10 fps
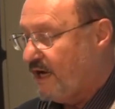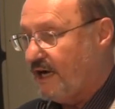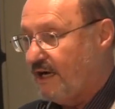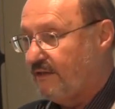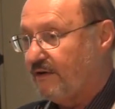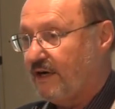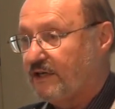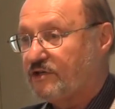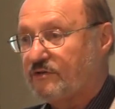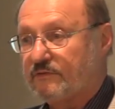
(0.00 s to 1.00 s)
There are
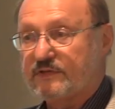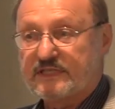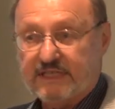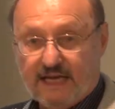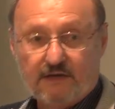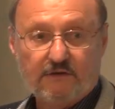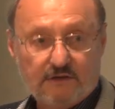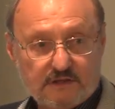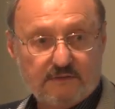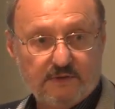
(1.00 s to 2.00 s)
issues with
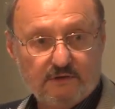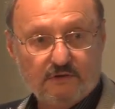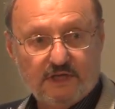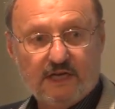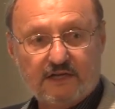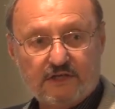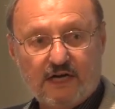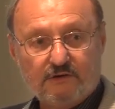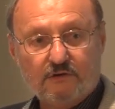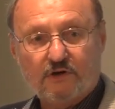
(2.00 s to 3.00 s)
standards. I mean,
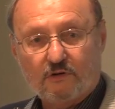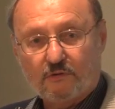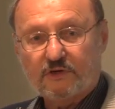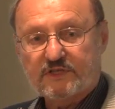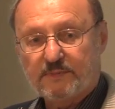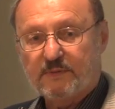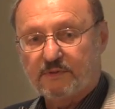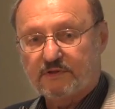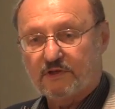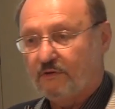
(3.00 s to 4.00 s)
how do you coerce
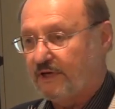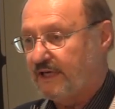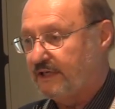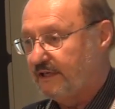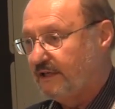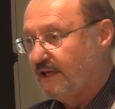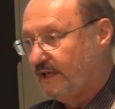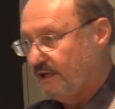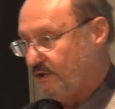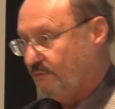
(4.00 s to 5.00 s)
people to go ahead and
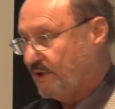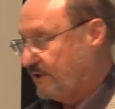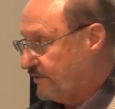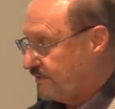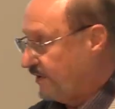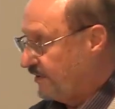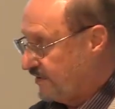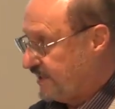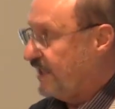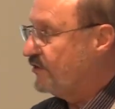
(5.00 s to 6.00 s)
do what the
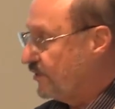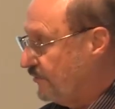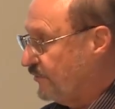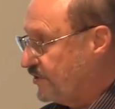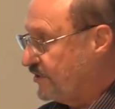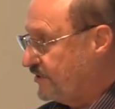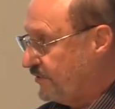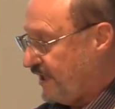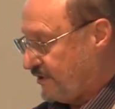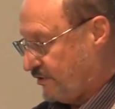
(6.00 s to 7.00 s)
center wishes
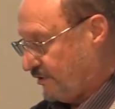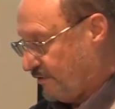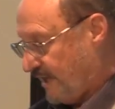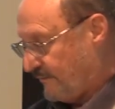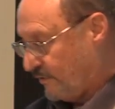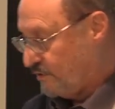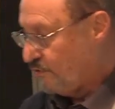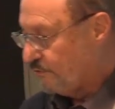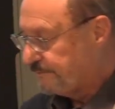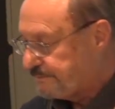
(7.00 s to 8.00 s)
to actually have you
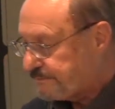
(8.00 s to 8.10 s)
do?